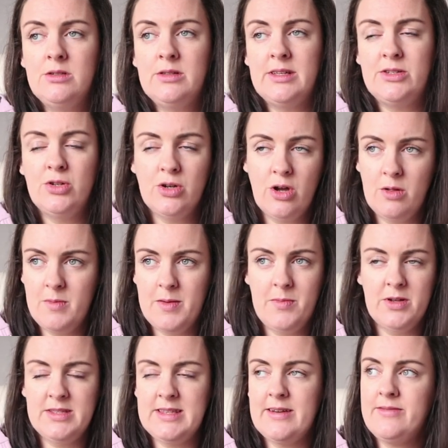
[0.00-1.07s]
They took all my
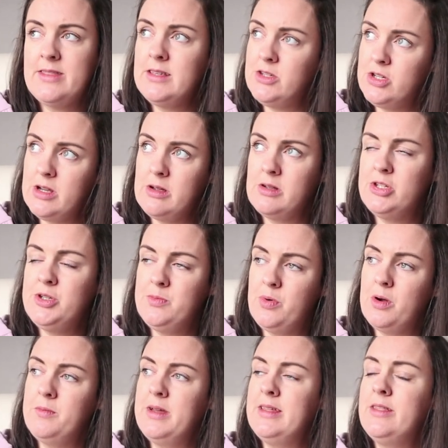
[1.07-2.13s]
bloods and everything. She
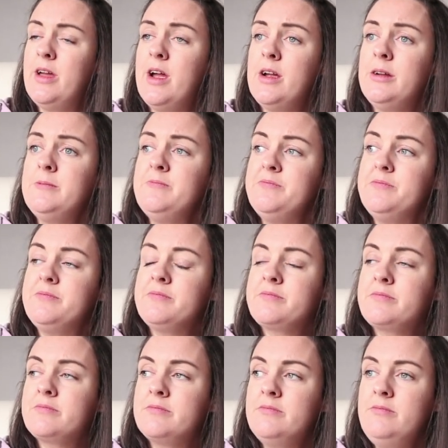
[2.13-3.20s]
brought me in there
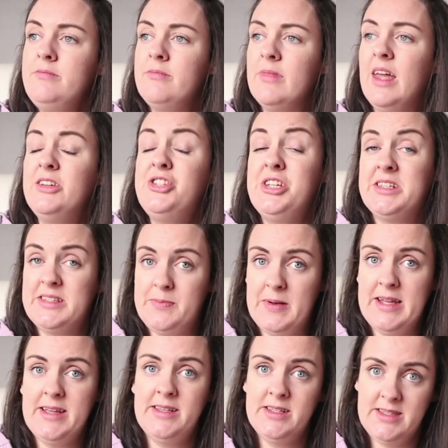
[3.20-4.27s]
and she
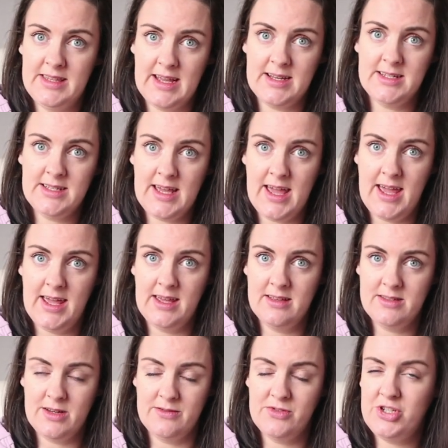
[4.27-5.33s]
explained the anti-K
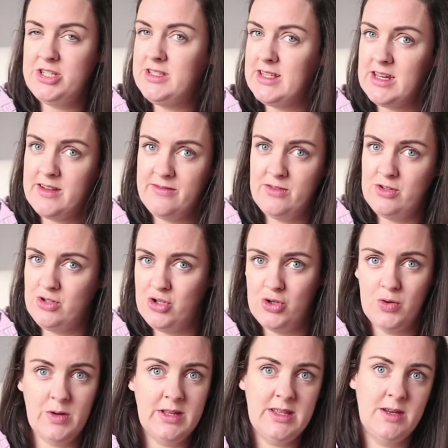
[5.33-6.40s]
stuff. She said, do
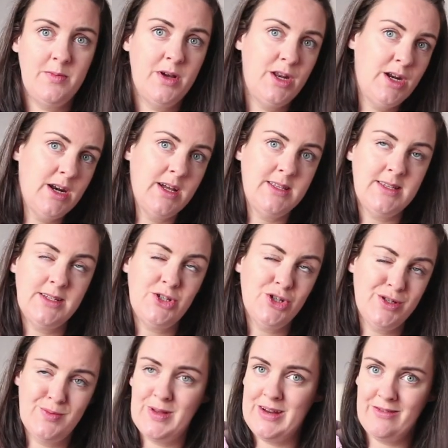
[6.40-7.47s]
you know anything about it? And I said,
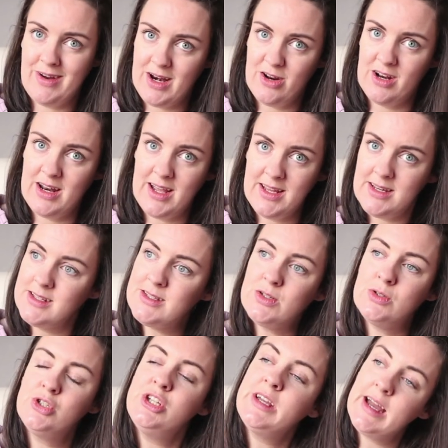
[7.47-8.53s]
just what I read online.
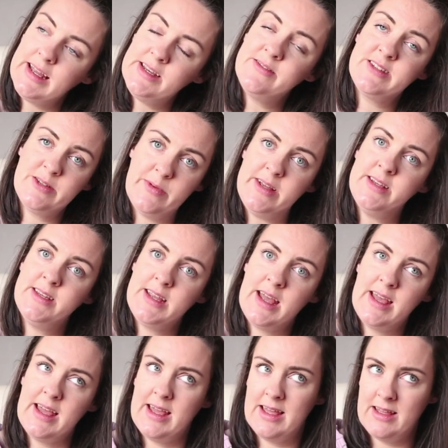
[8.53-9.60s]
So she kind of explained
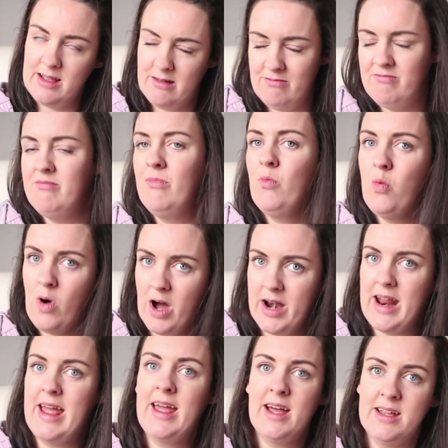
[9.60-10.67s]

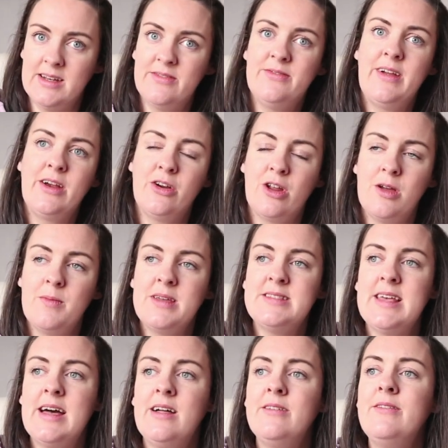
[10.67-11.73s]
what I had figured out
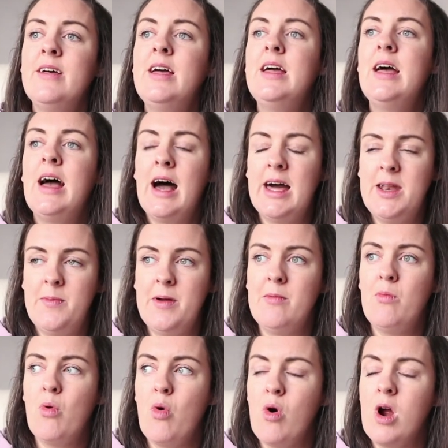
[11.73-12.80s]
myself and a
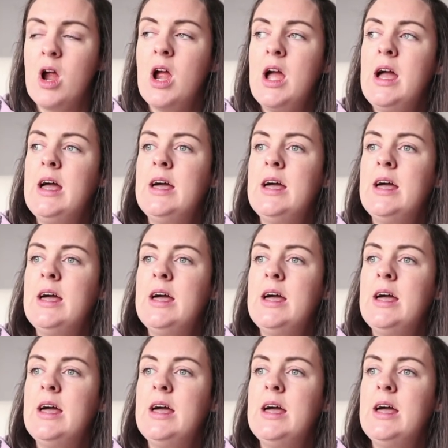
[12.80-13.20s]
bit more.